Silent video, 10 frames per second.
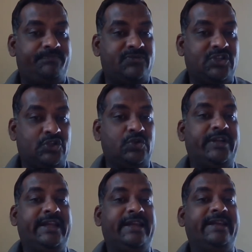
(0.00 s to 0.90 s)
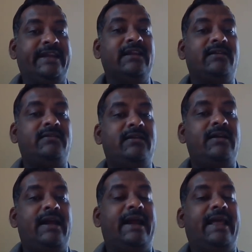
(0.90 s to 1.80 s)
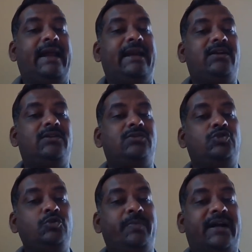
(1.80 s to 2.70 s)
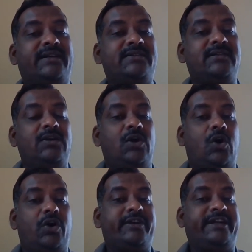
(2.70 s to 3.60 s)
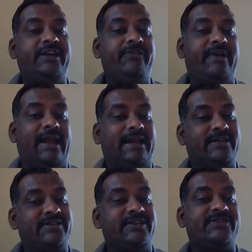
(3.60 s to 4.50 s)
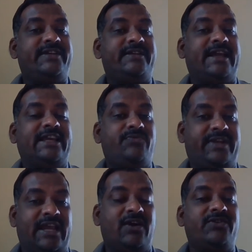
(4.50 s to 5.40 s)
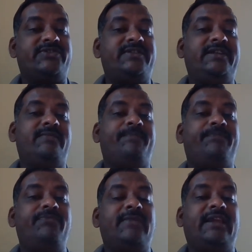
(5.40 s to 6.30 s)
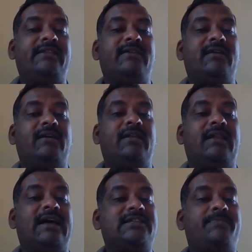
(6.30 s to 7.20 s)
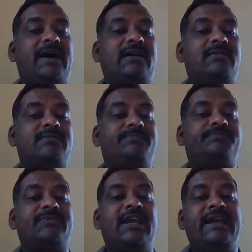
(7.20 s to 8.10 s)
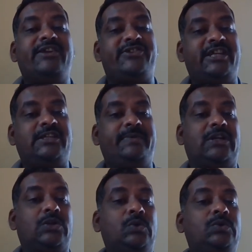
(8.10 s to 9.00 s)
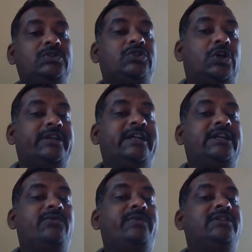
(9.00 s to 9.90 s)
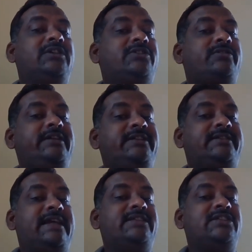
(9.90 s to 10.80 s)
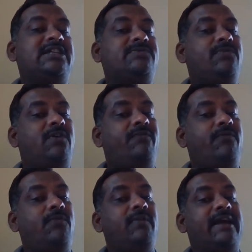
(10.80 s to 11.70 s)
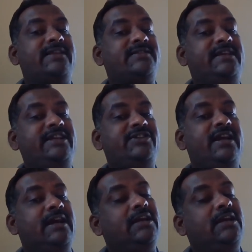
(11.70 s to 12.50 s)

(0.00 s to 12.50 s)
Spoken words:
Surrey in England, and had 2 parts, octave and sestet, as we have seen in the last part. Shakespeare wrote sonnet with the 3 stanzas of 4 lines each.